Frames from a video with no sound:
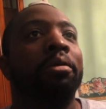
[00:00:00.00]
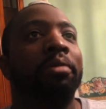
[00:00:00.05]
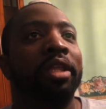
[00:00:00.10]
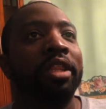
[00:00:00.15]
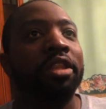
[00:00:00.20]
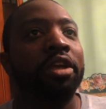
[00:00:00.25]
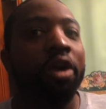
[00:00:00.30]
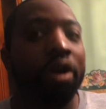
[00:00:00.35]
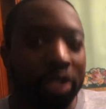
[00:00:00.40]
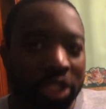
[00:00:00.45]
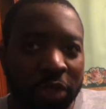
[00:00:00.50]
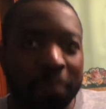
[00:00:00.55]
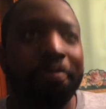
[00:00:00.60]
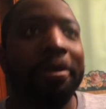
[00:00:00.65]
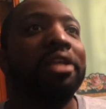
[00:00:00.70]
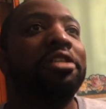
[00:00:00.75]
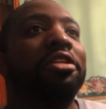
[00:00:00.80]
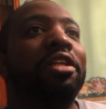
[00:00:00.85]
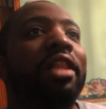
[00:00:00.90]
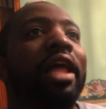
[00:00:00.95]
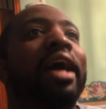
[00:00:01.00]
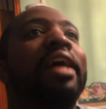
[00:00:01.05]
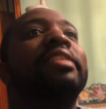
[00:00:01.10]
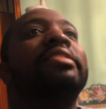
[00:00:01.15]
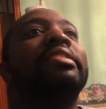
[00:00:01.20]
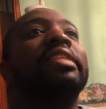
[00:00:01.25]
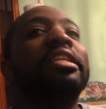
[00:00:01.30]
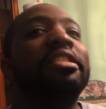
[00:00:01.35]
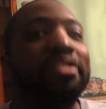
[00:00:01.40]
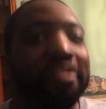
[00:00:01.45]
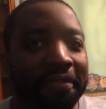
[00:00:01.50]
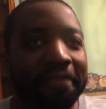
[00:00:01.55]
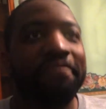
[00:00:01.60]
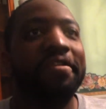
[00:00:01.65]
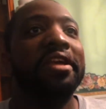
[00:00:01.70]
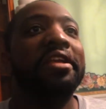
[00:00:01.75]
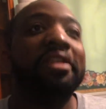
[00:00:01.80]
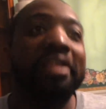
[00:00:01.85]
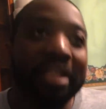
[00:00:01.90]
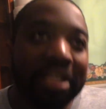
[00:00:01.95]
and they're specialized in
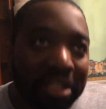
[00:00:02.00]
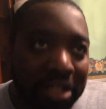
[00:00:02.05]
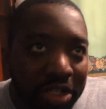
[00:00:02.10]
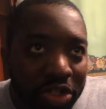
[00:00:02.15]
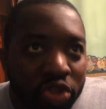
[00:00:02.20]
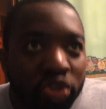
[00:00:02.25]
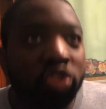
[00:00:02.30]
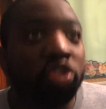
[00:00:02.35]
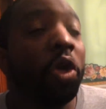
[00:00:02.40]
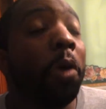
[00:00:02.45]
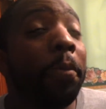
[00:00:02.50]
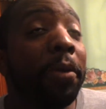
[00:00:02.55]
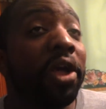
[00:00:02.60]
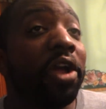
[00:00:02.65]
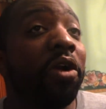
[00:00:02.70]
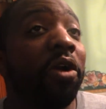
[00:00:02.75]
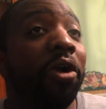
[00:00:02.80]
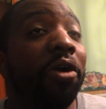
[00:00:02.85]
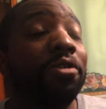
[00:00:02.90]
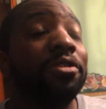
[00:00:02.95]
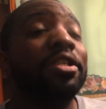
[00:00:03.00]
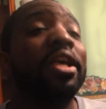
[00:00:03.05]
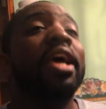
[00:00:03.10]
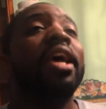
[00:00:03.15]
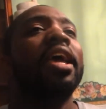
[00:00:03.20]
defending superheroes.